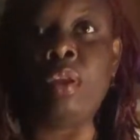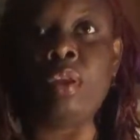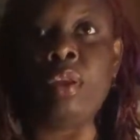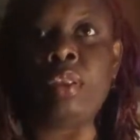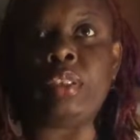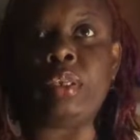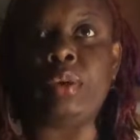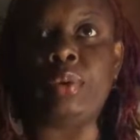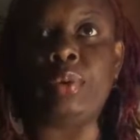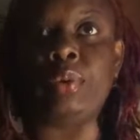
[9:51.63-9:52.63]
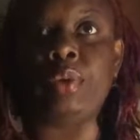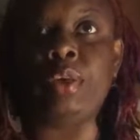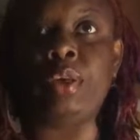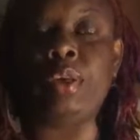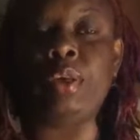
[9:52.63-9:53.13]
So
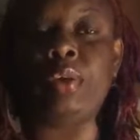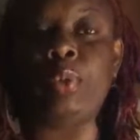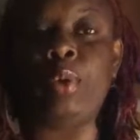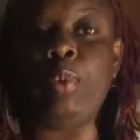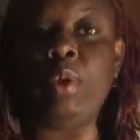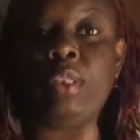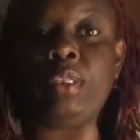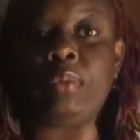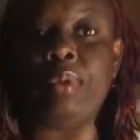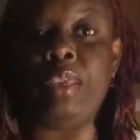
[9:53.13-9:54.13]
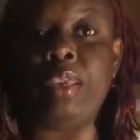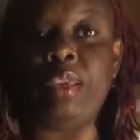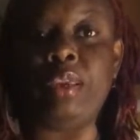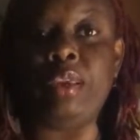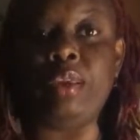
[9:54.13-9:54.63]
we want to
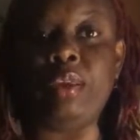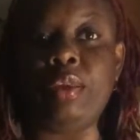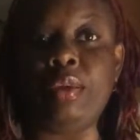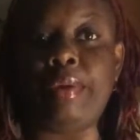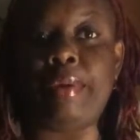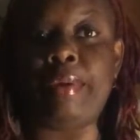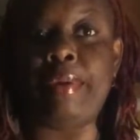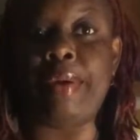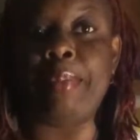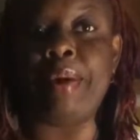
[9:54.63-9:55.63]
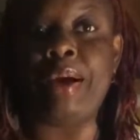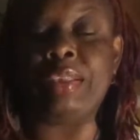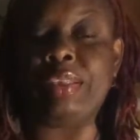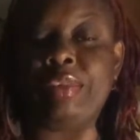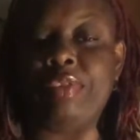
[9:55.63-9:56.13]
be a
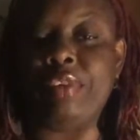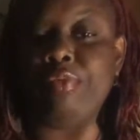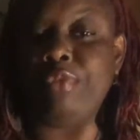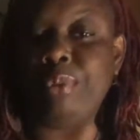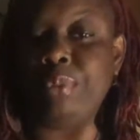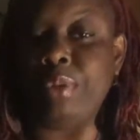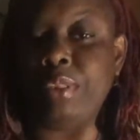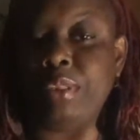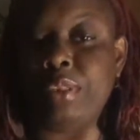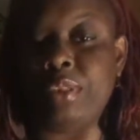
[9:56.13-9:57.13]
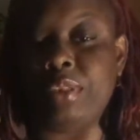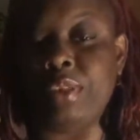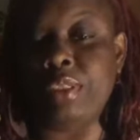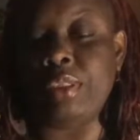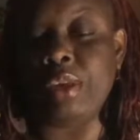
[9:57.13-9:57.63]
positive influence
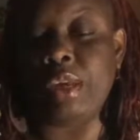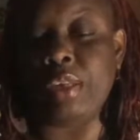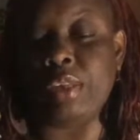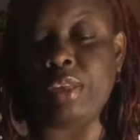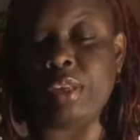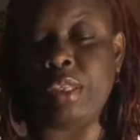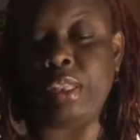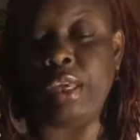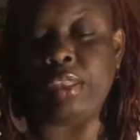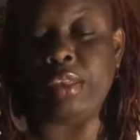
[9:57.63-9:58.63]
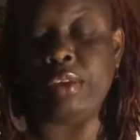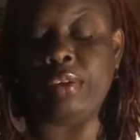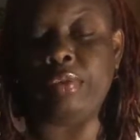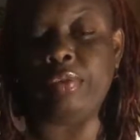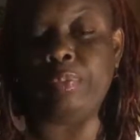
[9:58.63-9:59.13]
in the conscious collective.
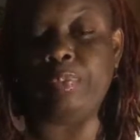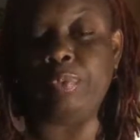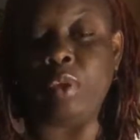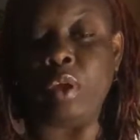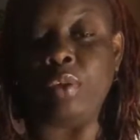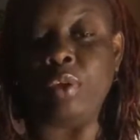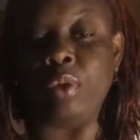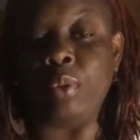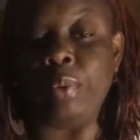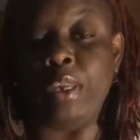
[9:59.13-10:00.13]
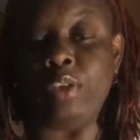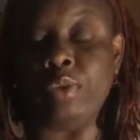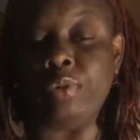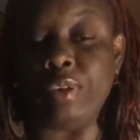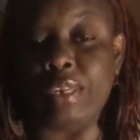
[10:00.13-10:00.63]
Although we
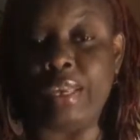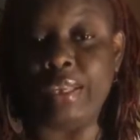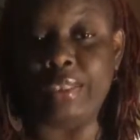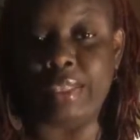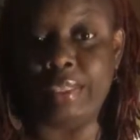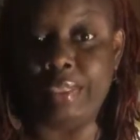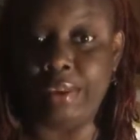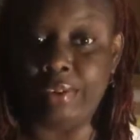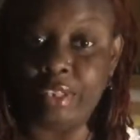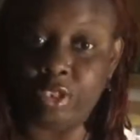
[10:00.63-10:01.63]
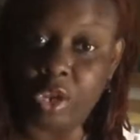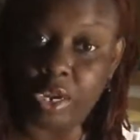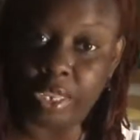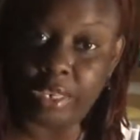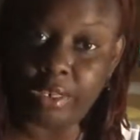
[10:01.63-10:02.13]
do realize that there is dark
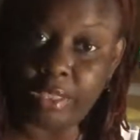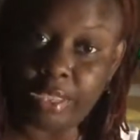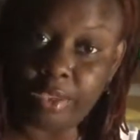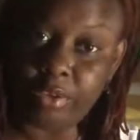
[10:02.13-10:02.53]
and light